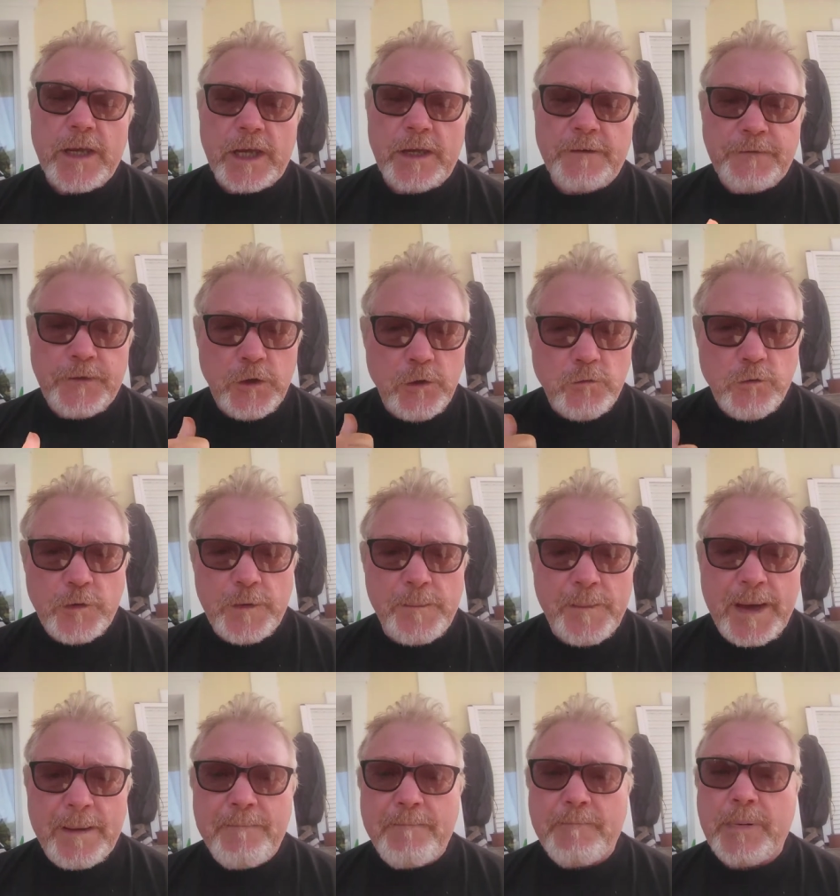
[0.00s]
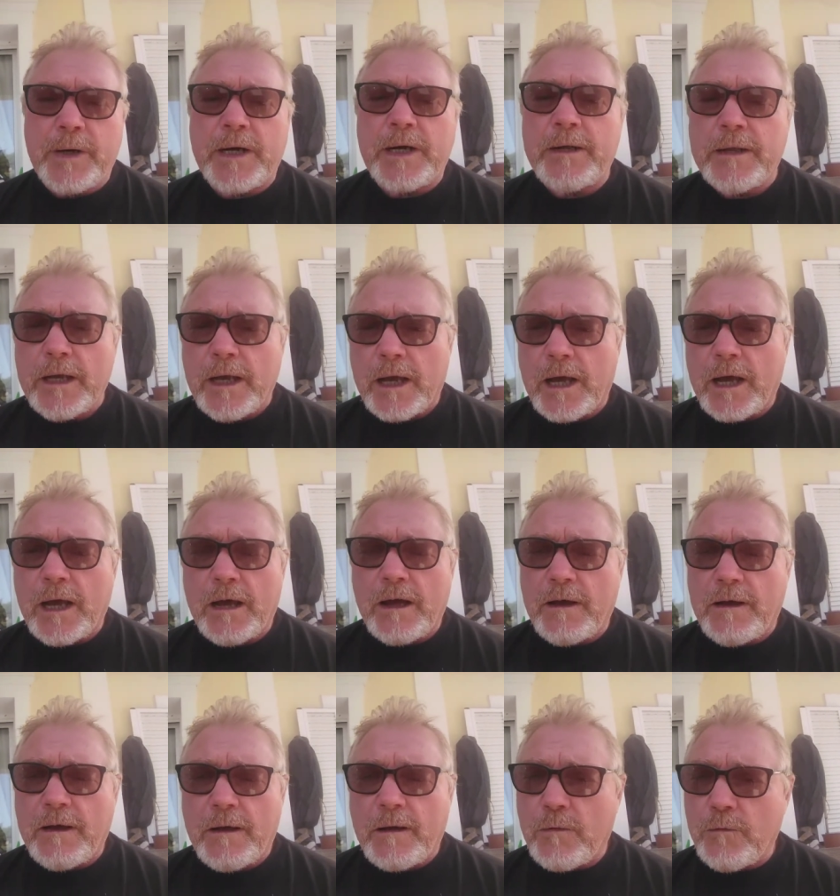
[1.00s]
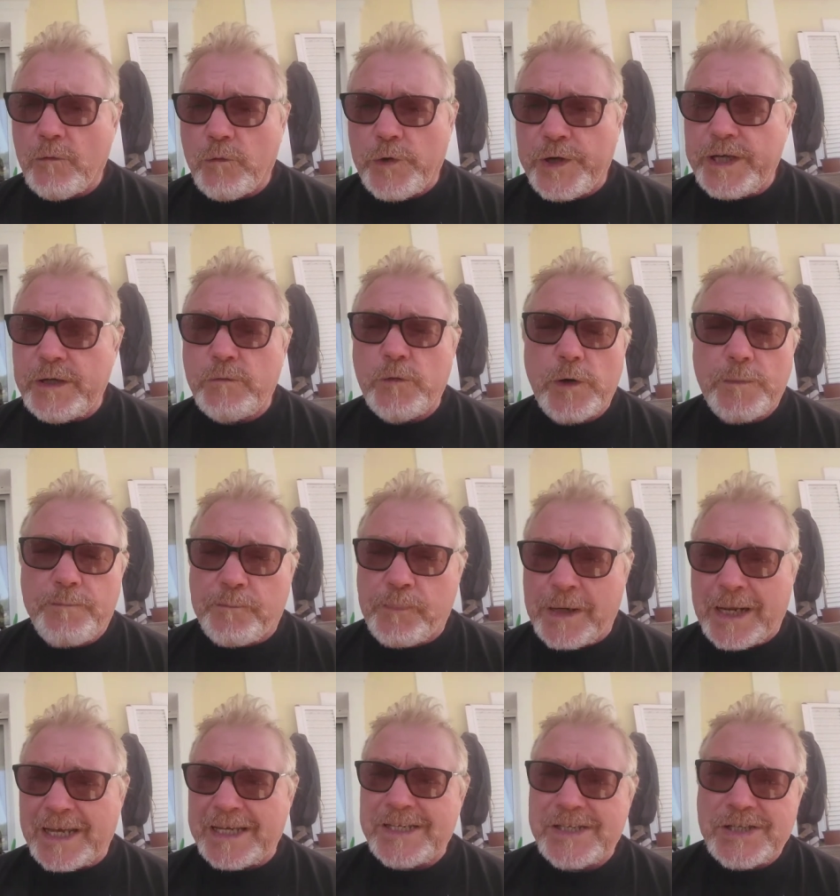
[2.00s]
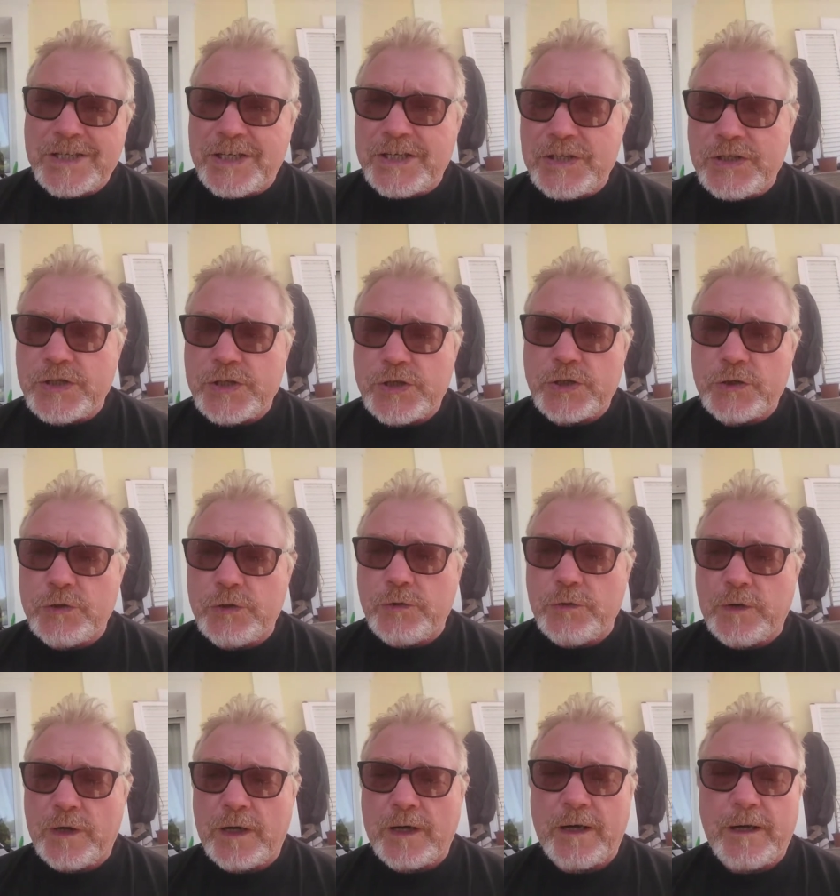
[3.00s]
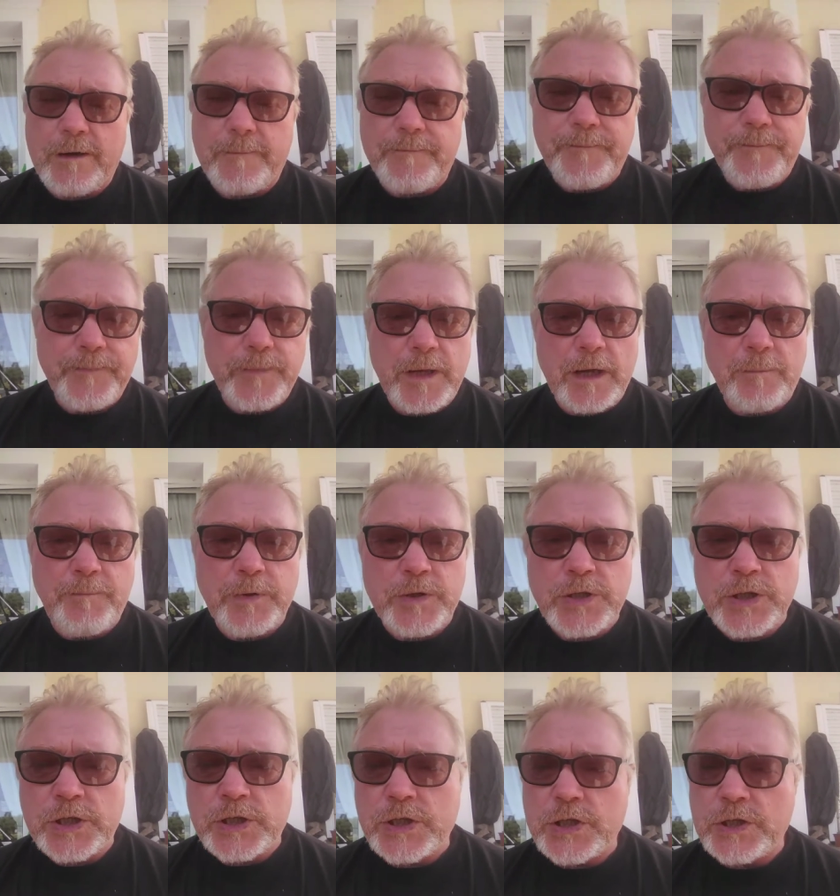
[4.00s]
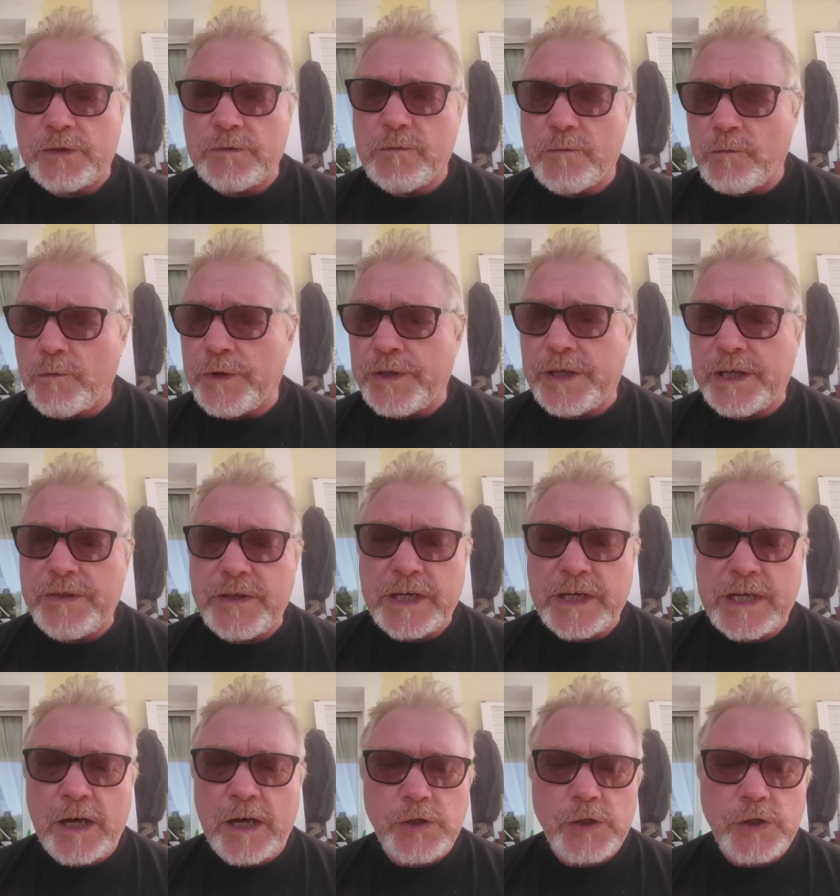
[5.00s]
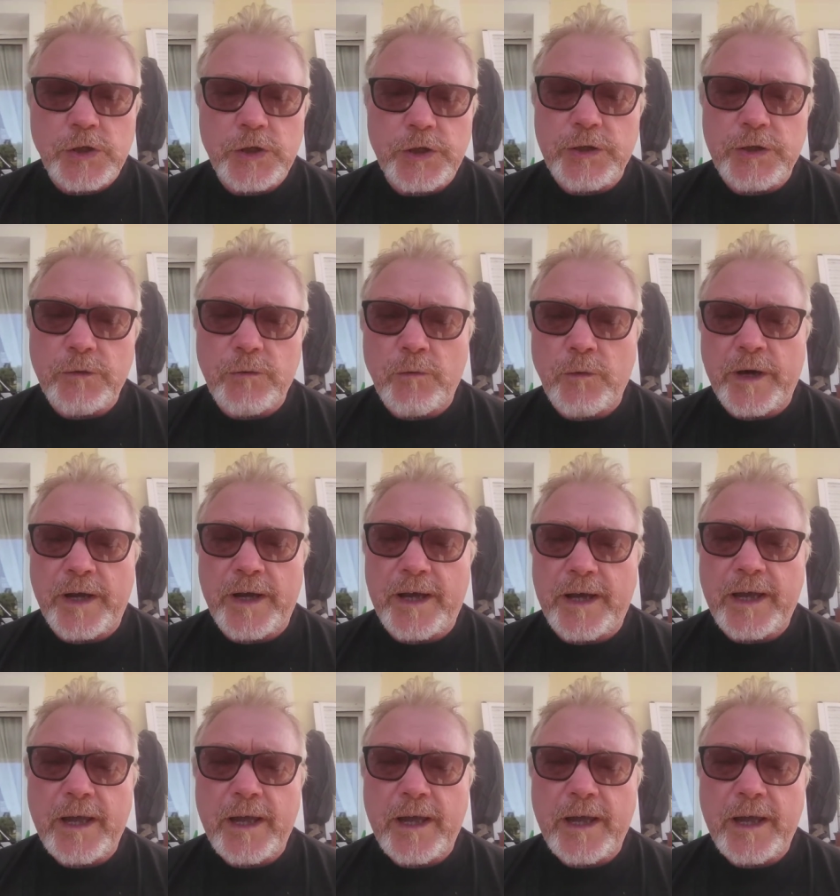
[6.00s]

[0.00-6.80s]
If you remember, we were placed into a position within the country where